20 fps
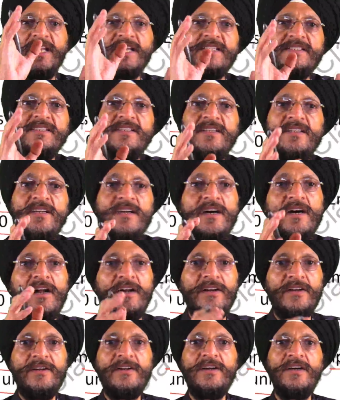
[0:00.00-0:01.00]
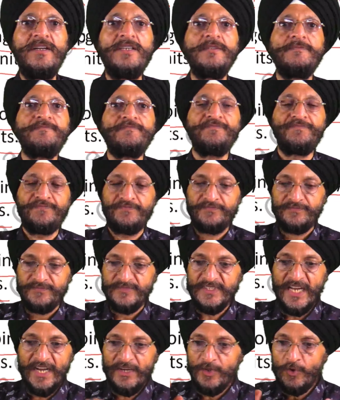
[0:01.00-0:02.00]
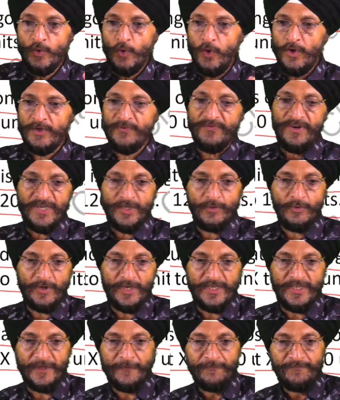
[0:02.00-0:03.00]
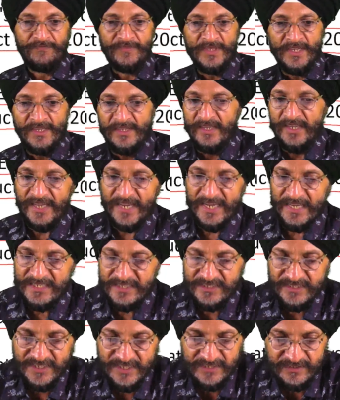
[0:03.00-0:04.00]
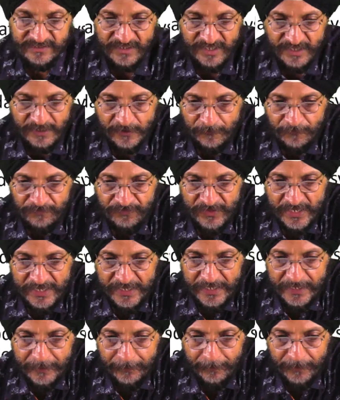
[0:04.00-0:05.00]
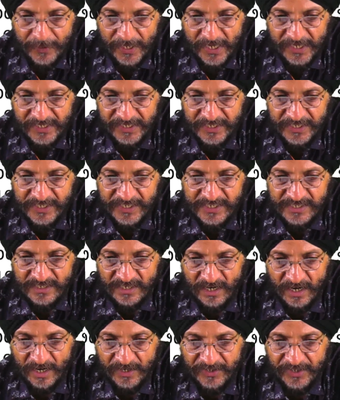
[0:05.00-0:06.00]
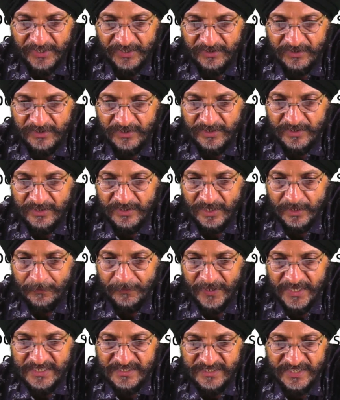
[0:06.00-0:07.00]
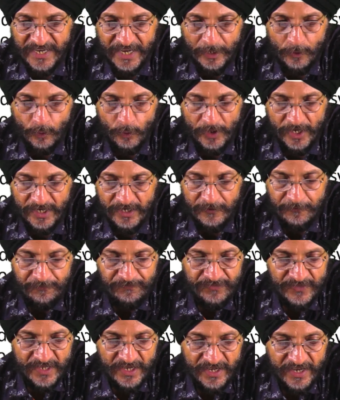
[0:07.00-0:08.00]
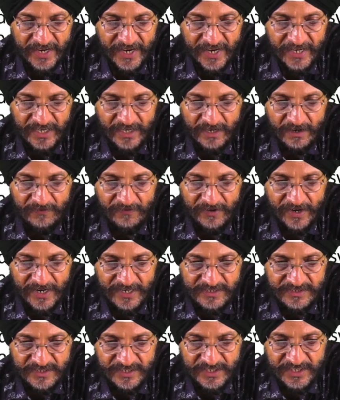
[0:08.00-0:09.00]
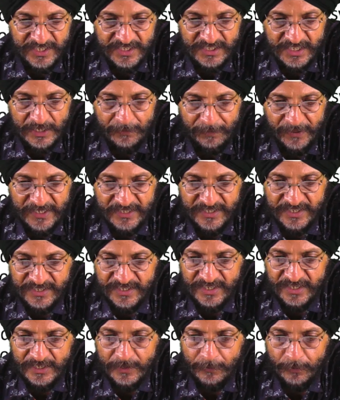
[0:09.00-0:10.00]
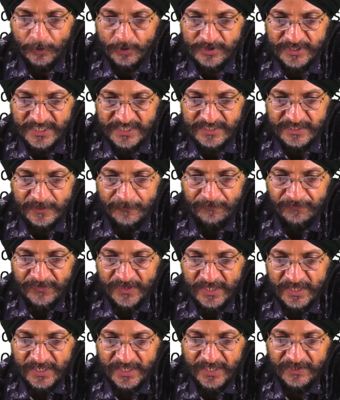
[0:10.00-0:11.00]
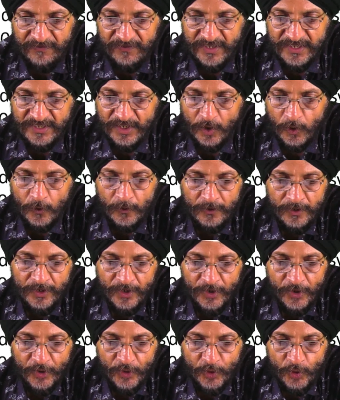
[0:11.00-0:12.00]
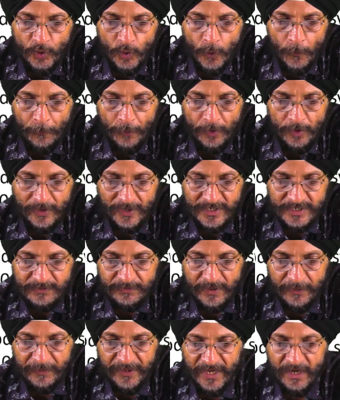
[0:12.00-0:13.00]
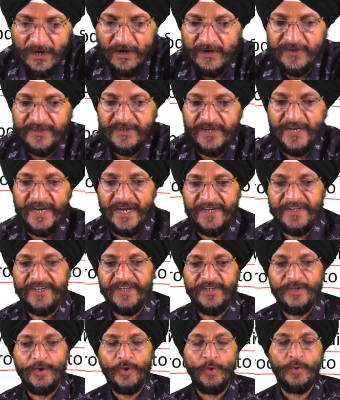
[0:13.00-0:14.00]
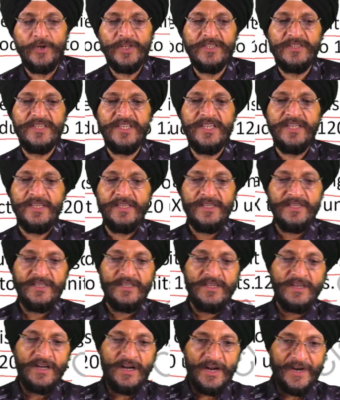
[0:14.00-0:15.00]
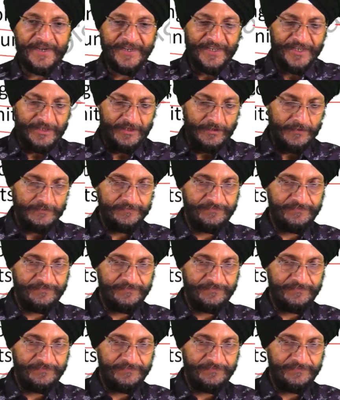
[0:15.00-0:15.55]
as 100 and not 120. As a result, employee's audit remains accurate and avoids discrepancies in the process, even though new products may be added during the audit.